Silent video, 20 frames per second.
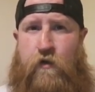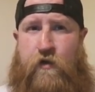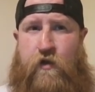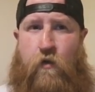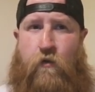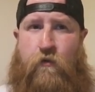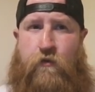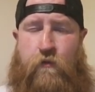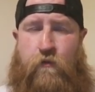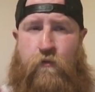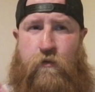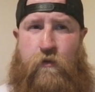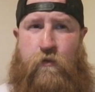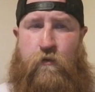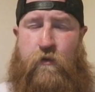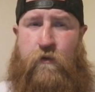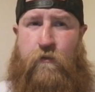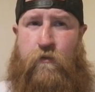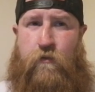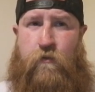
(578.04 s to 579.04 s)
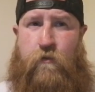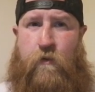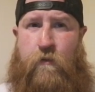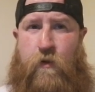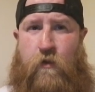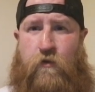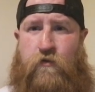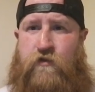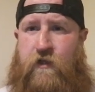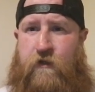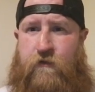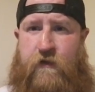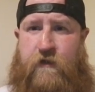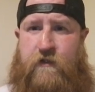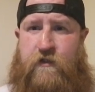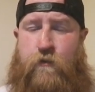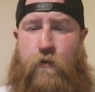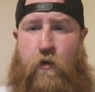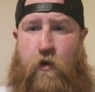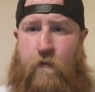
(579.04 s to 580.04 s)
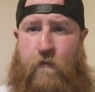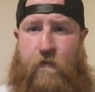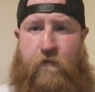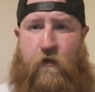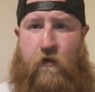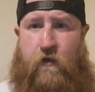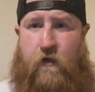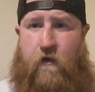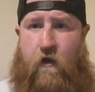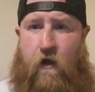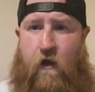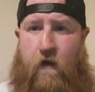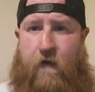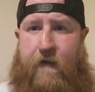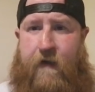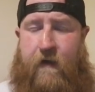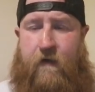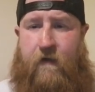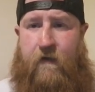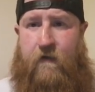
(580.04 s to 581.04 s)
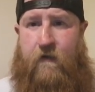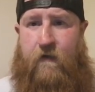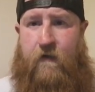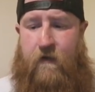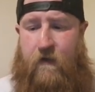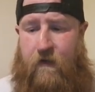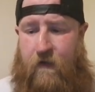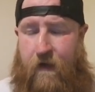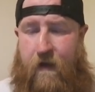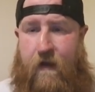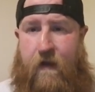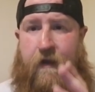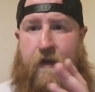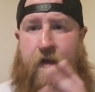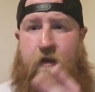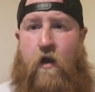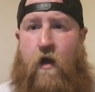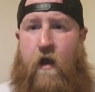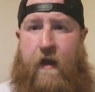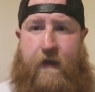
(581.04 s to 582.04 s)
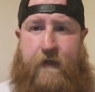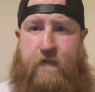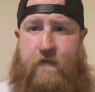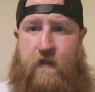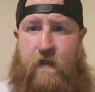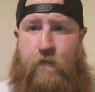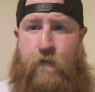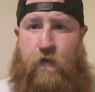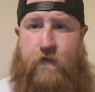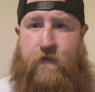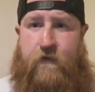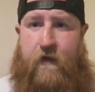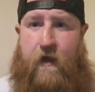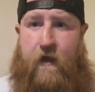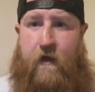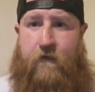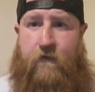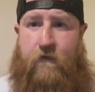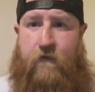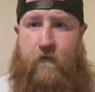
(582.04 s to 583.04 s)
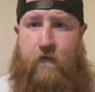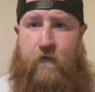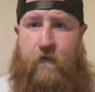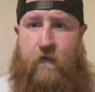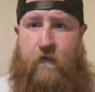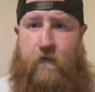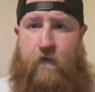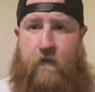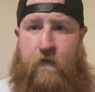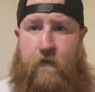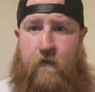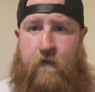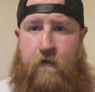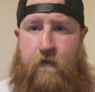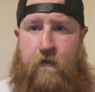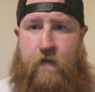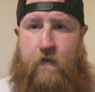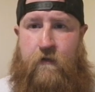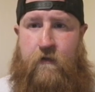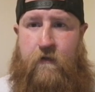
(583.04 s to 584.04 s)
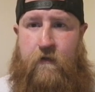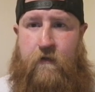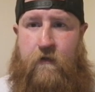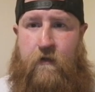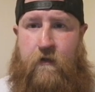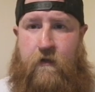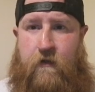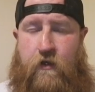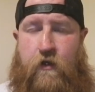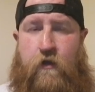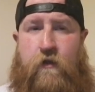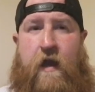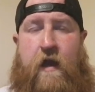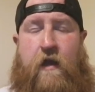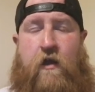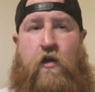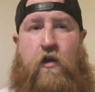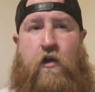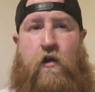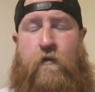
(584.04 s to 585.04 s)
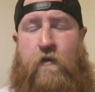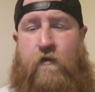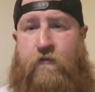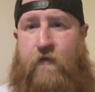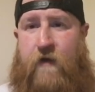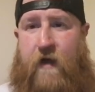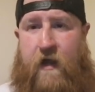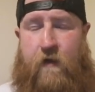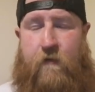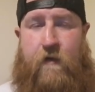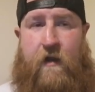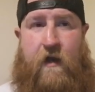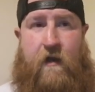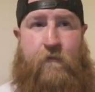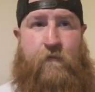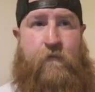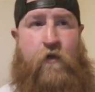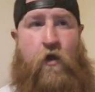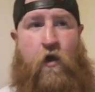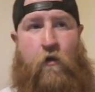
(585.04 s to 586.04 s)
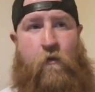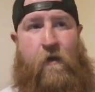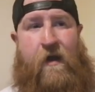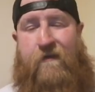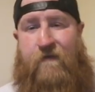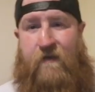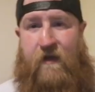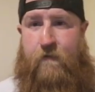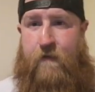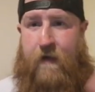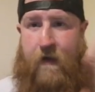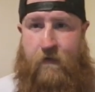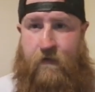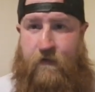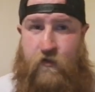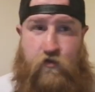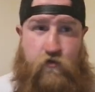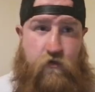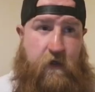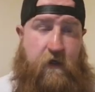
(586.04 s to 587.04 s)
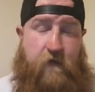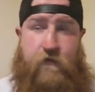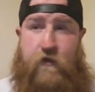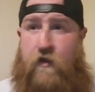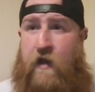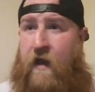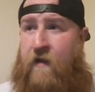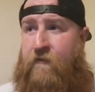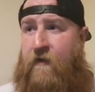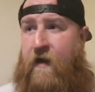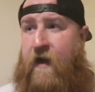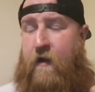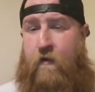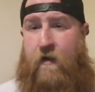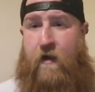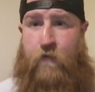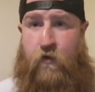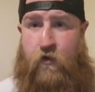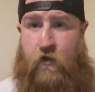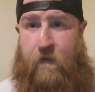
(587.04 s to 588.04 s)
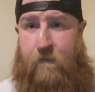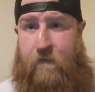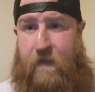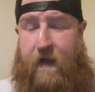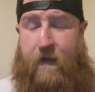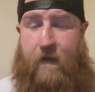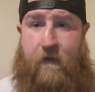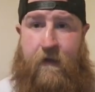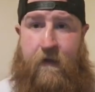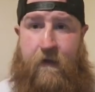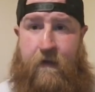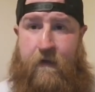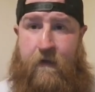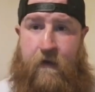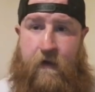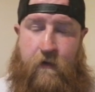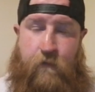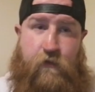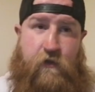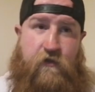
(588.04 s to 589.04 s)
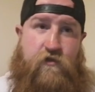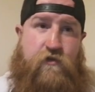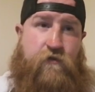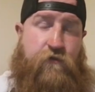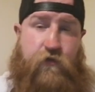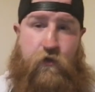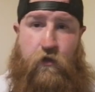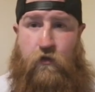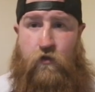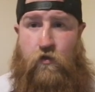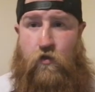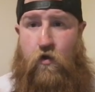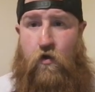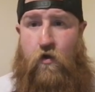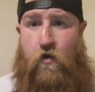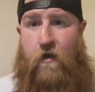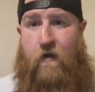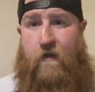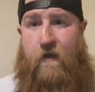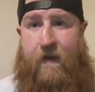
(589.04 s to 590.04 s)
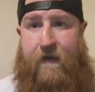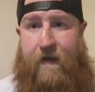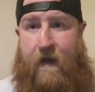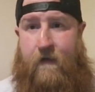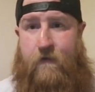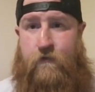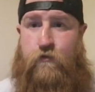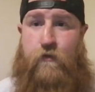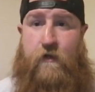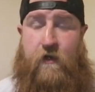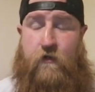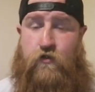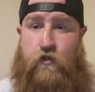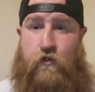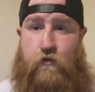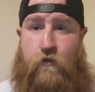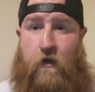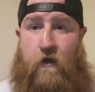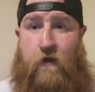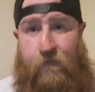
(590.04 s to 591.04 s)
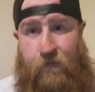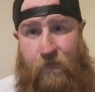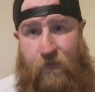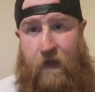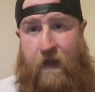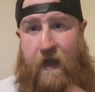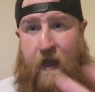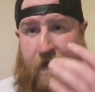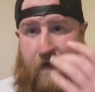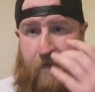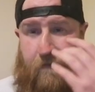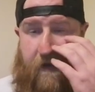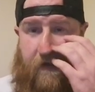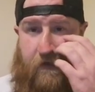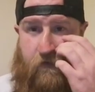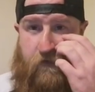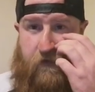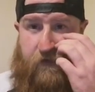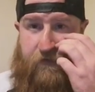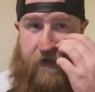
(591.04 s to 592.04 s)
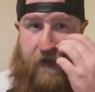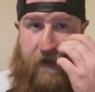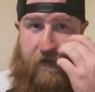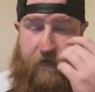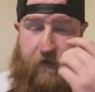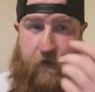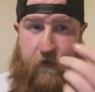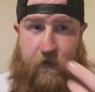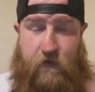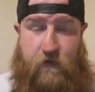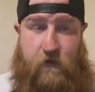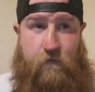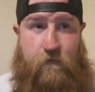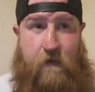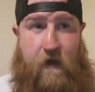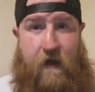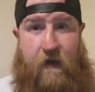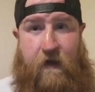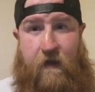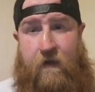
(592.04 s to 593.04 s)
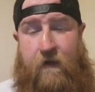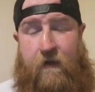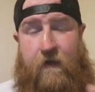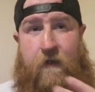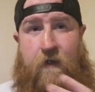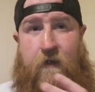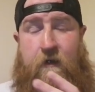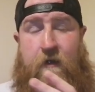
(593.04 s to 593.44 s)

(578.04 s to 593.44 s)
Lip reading: we won't see fit to put him before the court again. He got 18 months, guys. You get caught with a firearm, not waving it around in the street. If you get a firearm under your bed and the police come through your door and they catch you with that shooter, you're getting a mandatory 5 years, right?